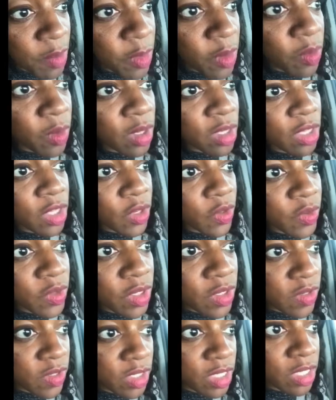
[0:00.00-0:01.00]
me what you
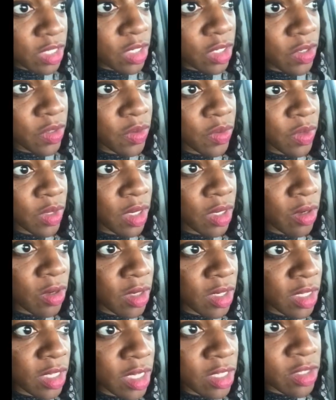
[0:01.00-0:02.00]
usually do in
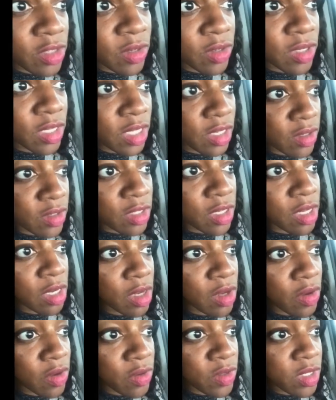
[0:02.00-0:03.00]
order to get your deals
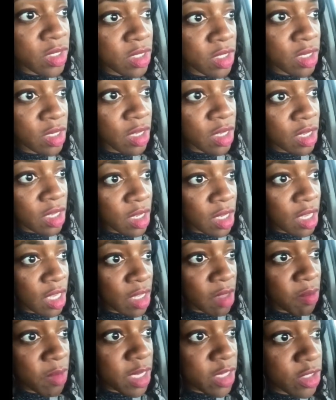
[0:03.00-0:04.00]
closed
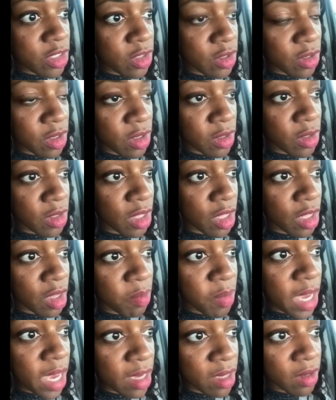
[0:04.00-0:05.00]
and make sure the
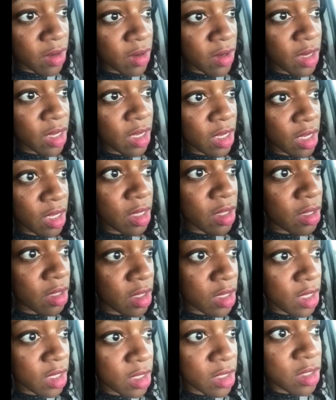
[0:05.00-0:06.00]
buyer and
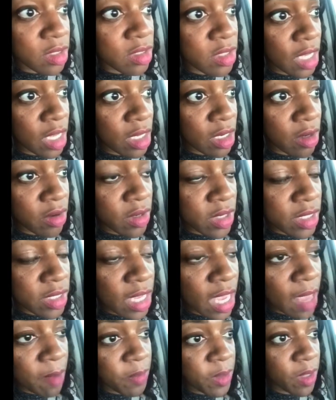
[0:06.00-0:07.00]
the seller is
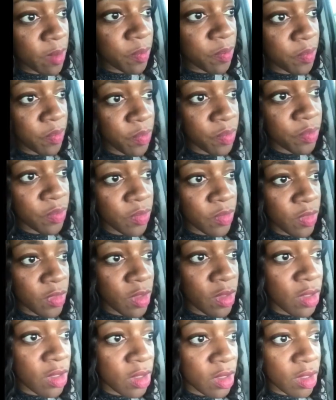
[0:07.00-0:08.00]
happy.
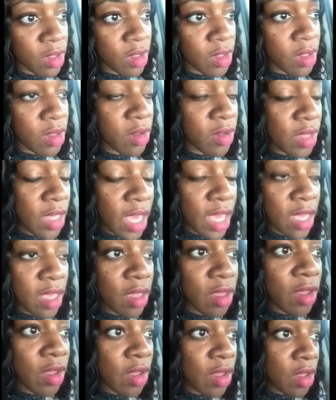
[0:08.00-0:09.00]

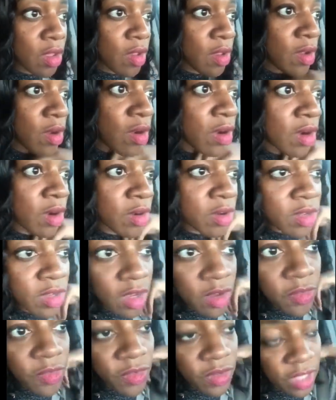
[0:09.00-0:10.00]
Okay,
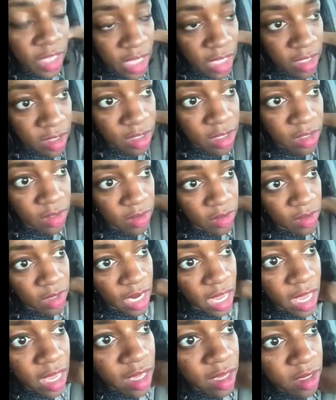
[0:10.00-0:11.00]
don't forget to
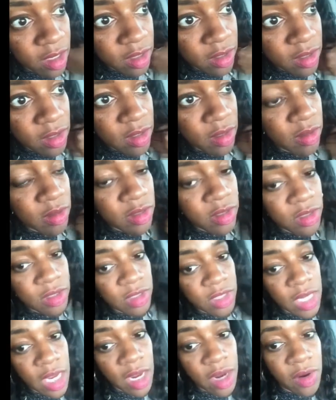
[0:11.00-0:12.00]
like,
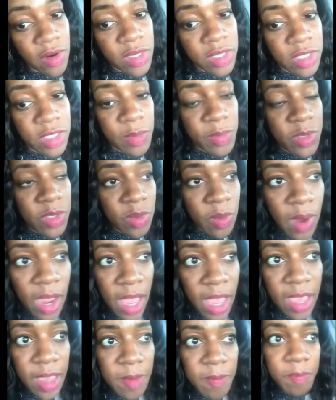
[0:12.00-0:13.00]
share, and
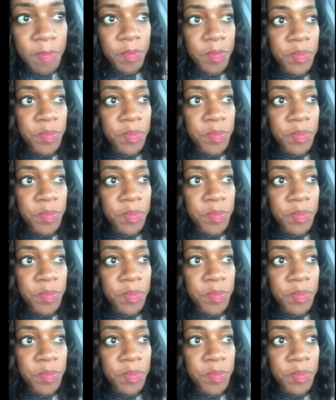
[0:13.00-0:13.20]
subscribe,